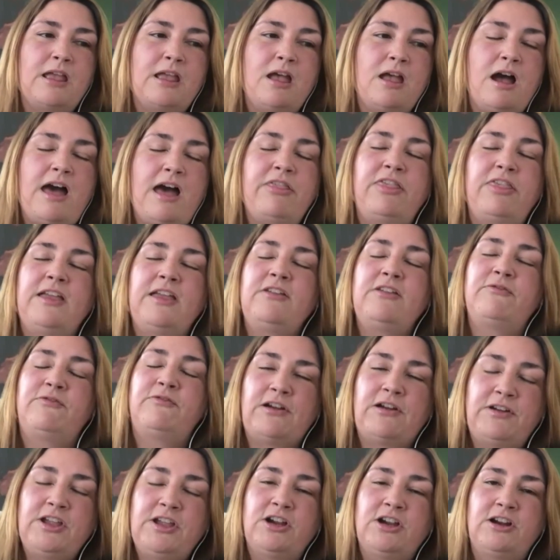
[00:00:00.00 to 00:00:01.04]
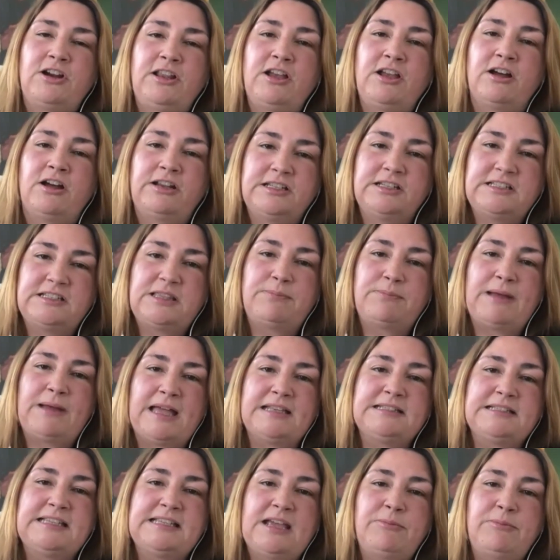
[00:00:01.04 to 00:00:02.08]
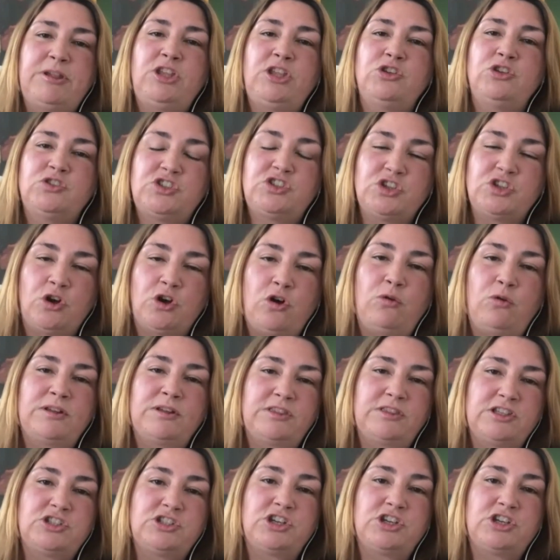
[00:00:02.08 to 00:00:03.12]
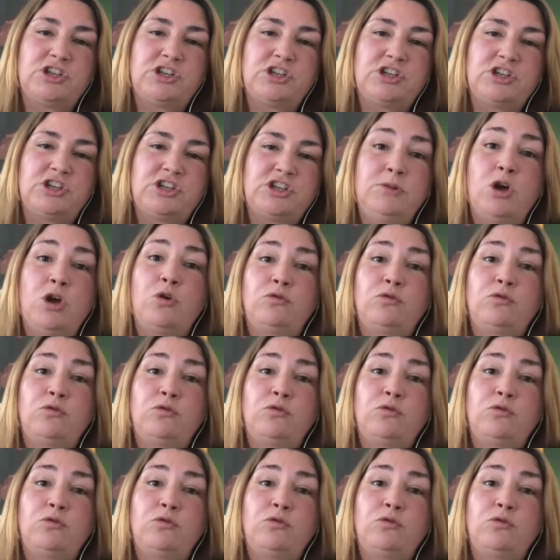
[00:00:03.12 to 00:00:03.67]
I think very early on into the pandemic, you saw what the term no